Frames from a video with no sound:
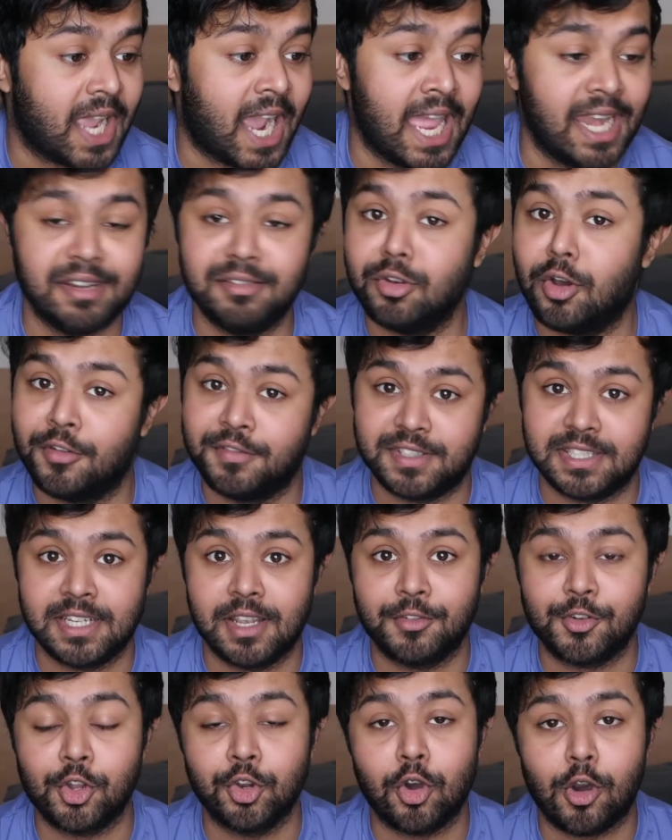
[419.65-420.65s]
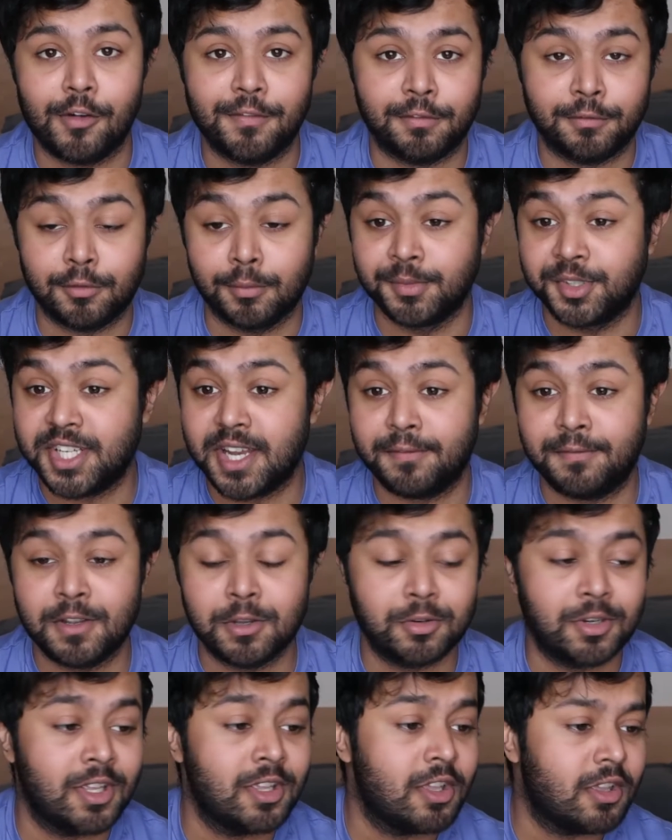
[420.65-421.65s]
And obviously I've got an offer from
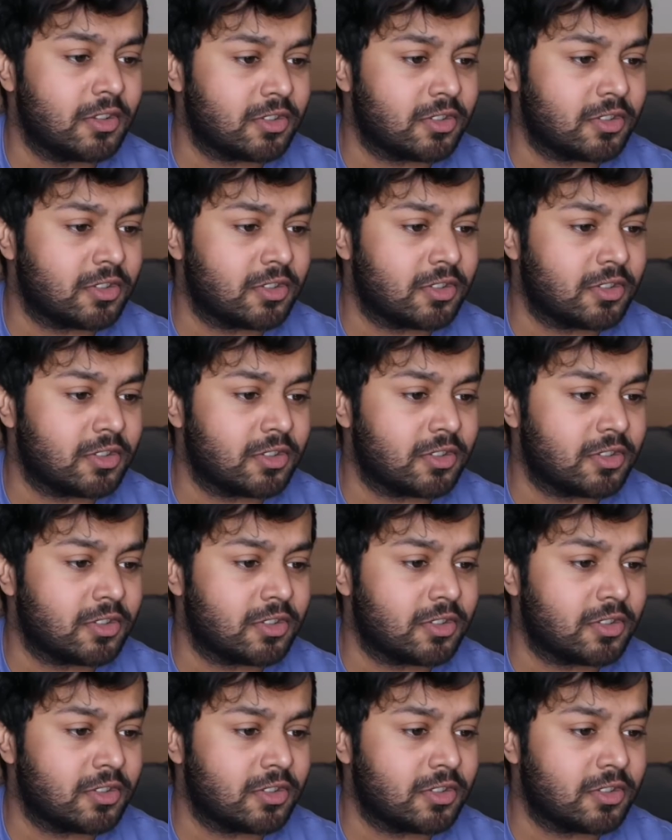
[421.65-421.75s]
Sheffield.